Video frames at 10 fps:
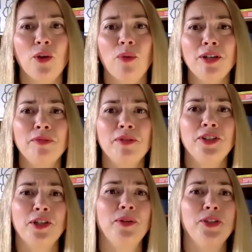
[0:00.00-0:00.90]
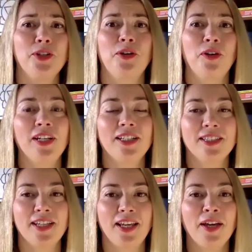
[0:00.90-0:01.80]
What will so-and-so colleague
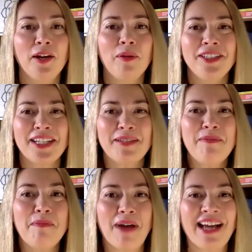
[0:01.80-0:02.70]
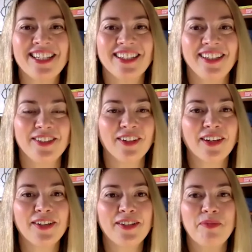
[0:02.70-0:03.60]
say? Well, it doesn't matter. It's not
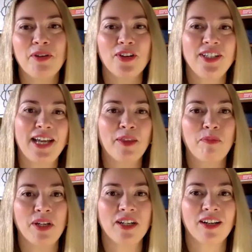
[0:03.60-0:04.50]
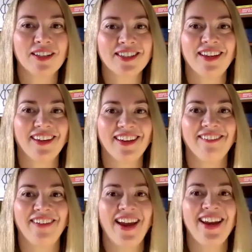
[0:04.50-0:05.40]
going to be on your deathbed asking
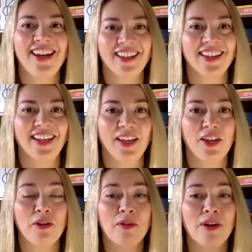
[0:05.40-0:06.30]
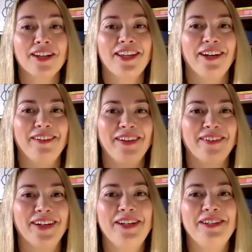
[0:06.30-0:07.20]
you anything. You are the only
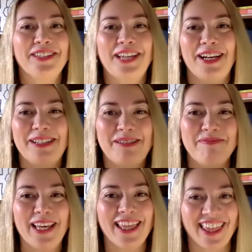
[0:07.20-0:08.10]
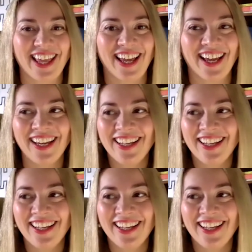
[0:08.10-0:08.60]
one who's going to be there.